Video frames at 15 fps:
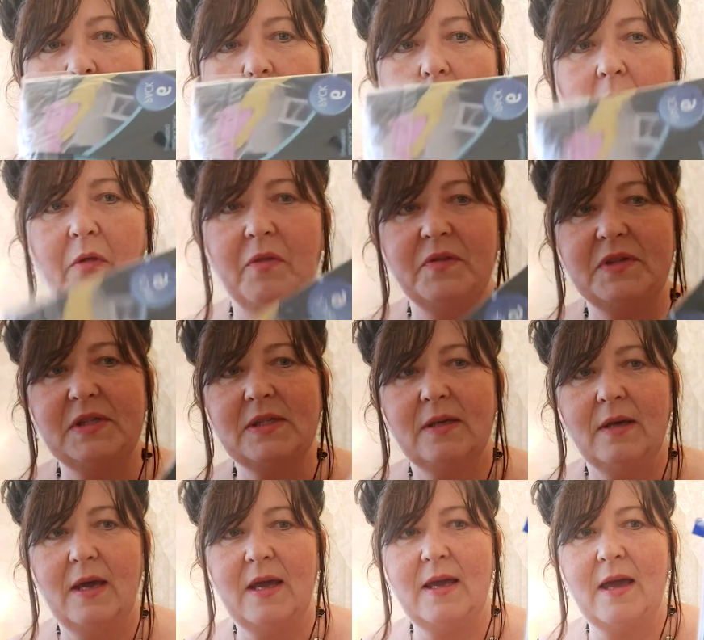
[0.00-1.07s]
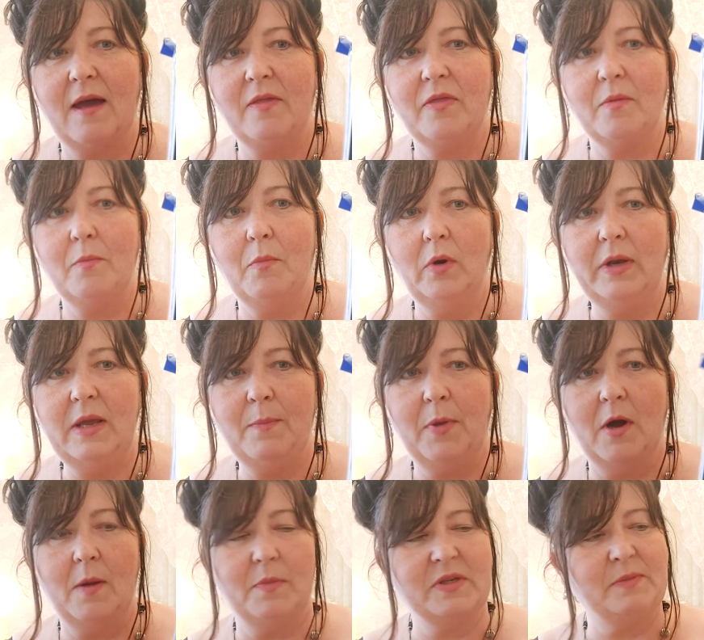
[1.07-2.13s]
cloths. Yeah, the
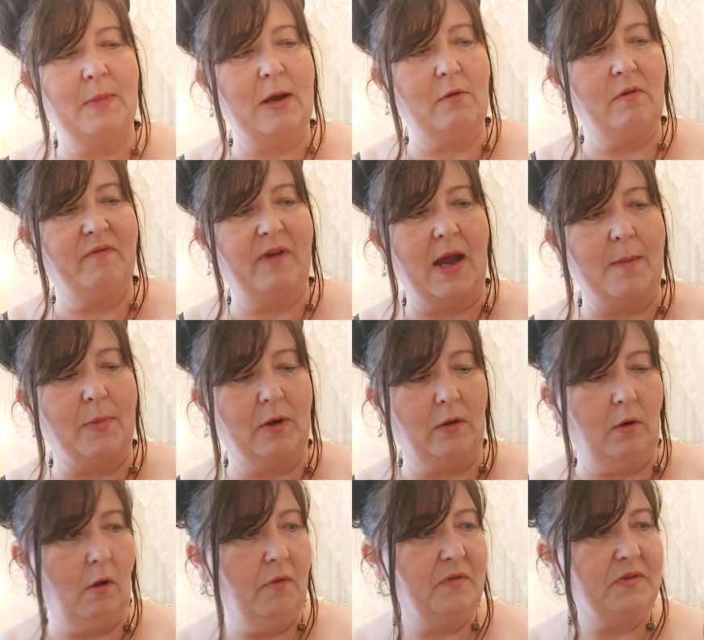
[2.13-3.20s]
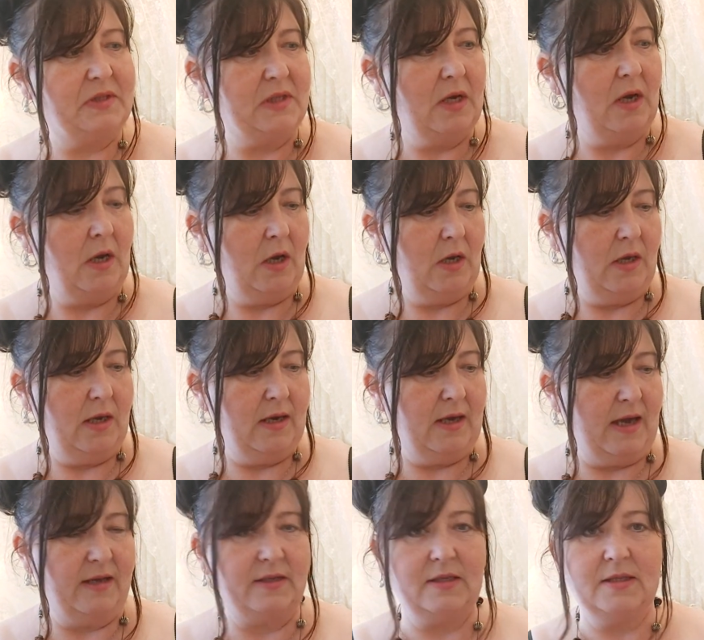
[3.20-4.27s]
multi-purpose microfiber cloths. You
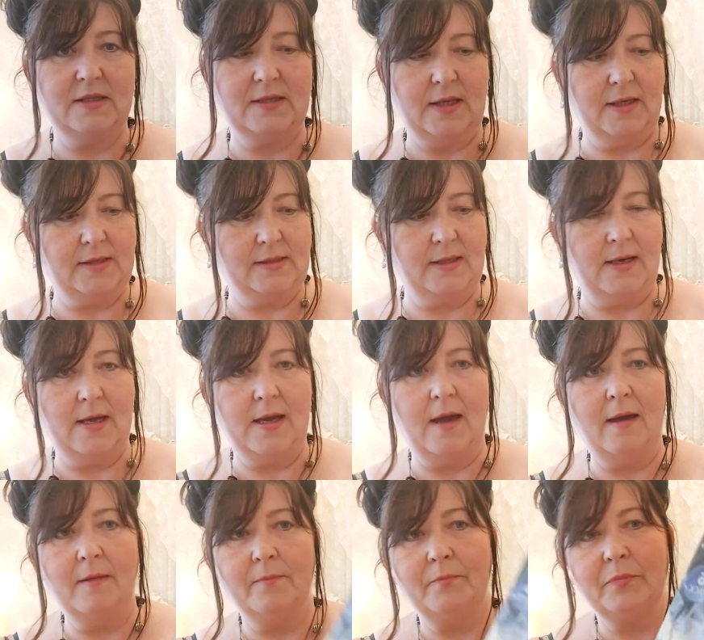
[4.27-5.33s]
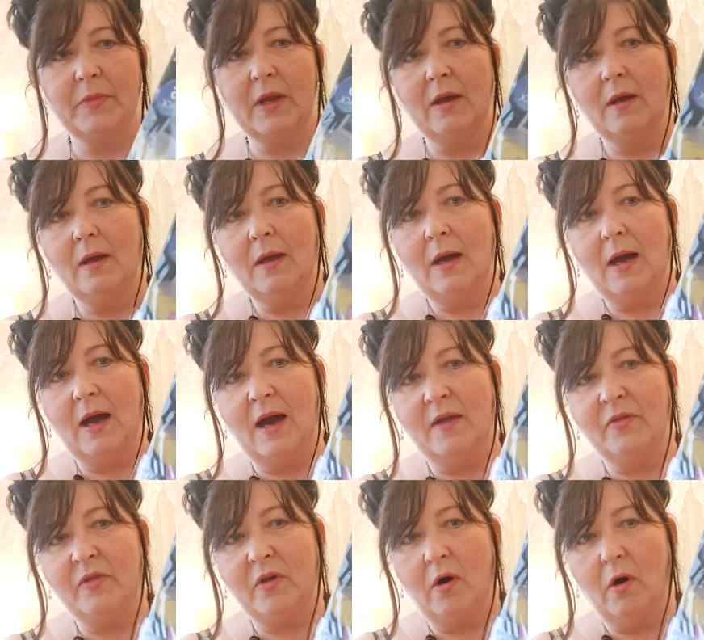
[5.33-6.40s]
get 6 in here.
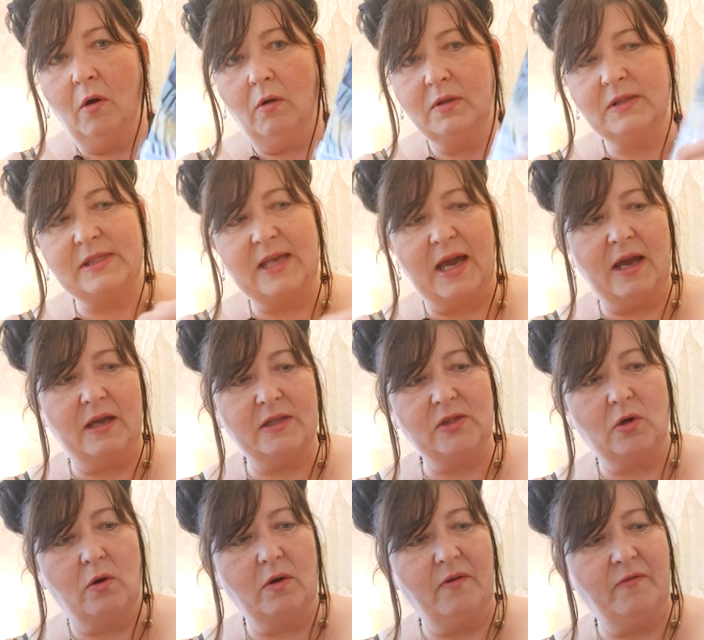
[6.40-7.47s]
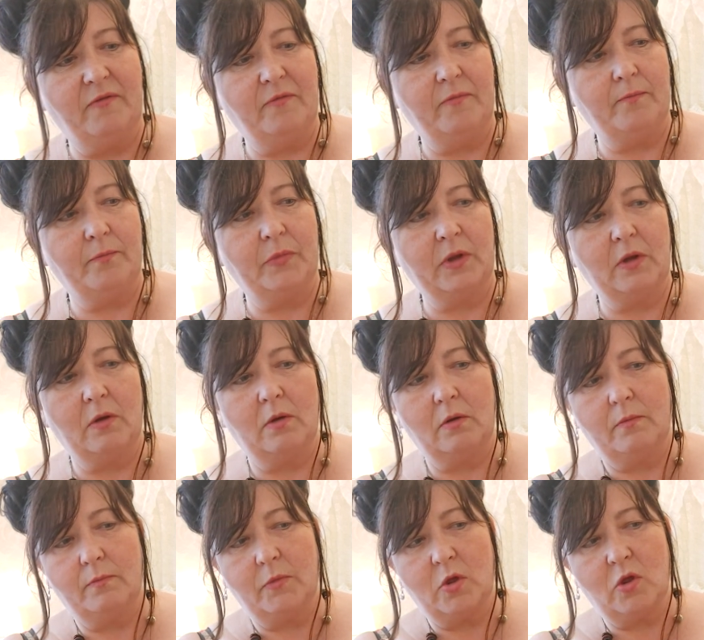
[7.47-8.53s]
And they're all sort of
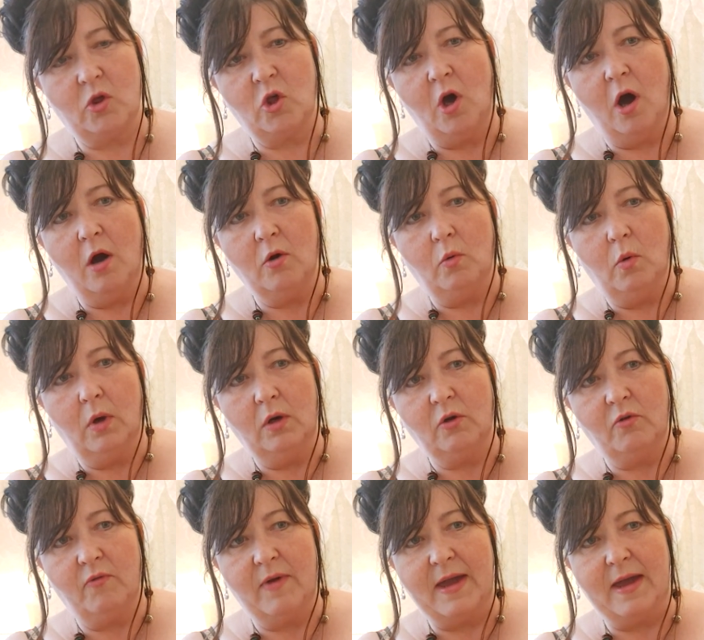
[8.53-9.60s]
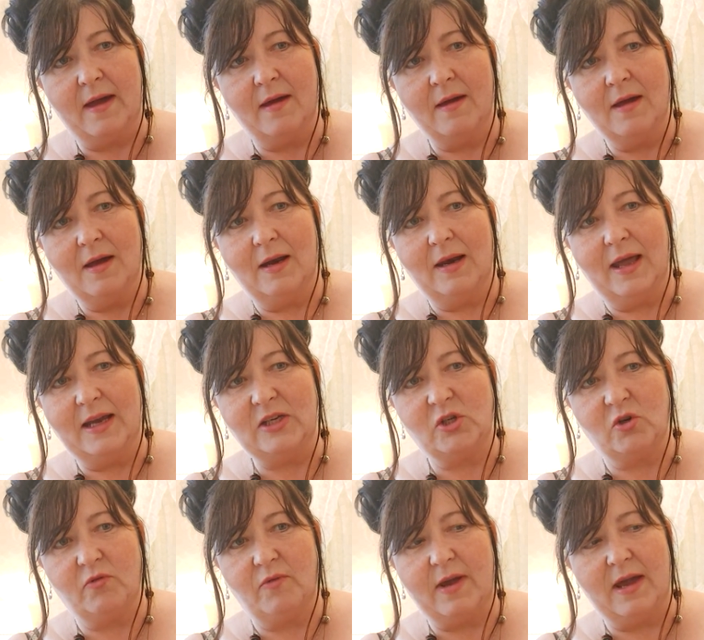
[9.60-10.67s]
charcoal grey, light
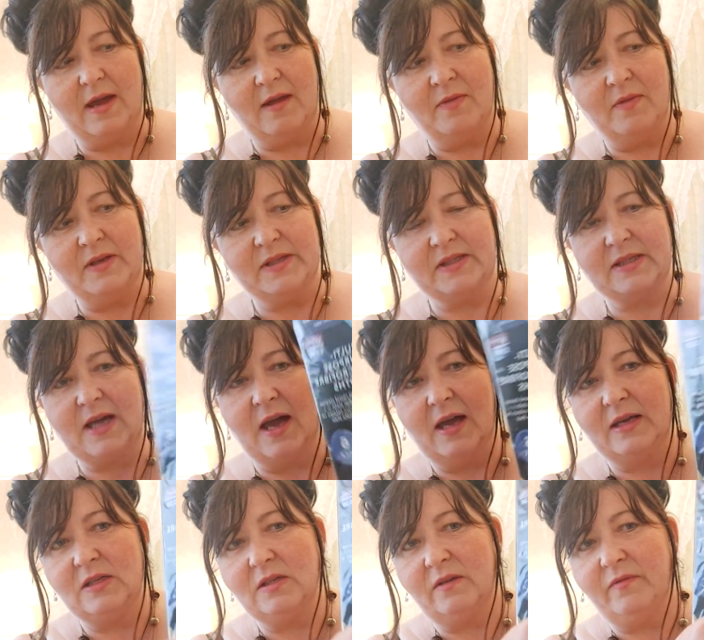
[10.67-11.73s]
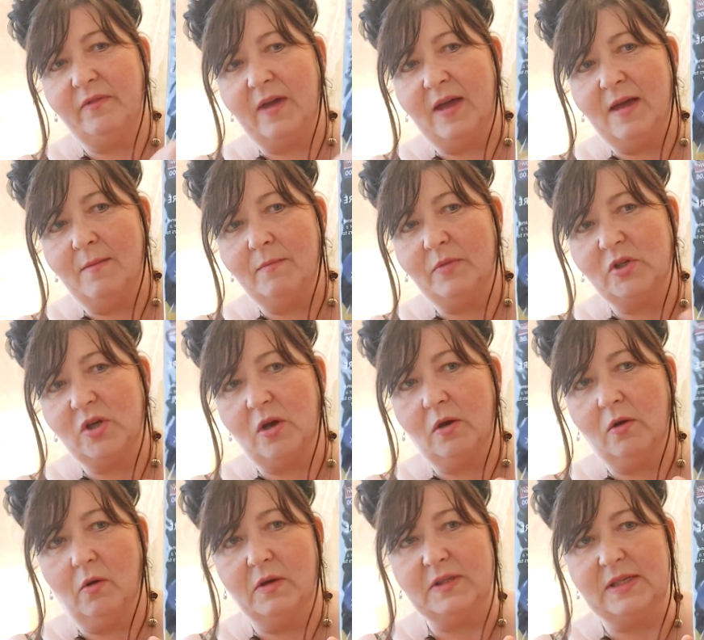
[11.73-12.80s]
grey, and this kind of
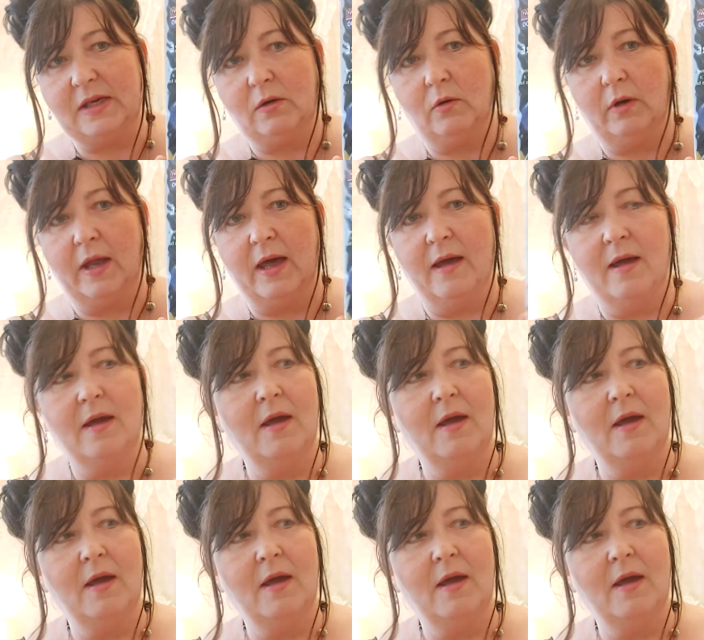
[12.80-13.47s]
turquoisey colour,